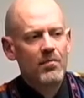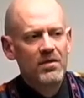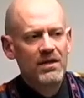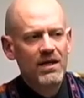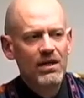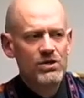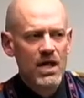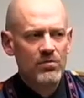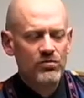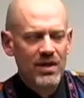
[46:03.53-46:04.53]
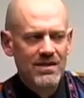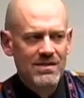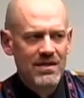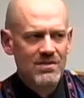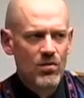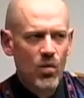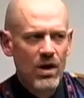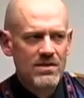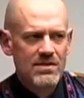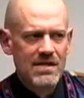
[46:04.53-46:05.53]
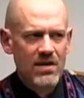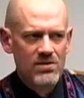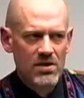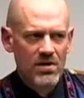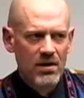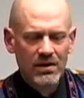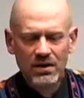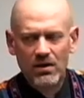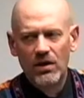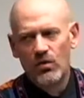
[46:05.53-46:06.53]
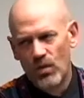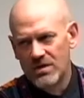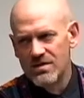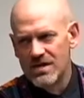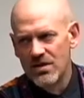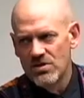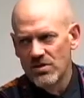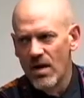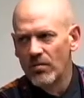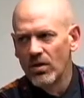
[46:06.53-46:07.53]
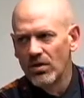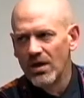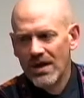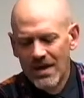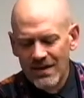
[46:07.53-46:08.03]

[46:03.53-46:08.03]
But the King James translates it once as thou shalt not kill and once as thou shalt not murder.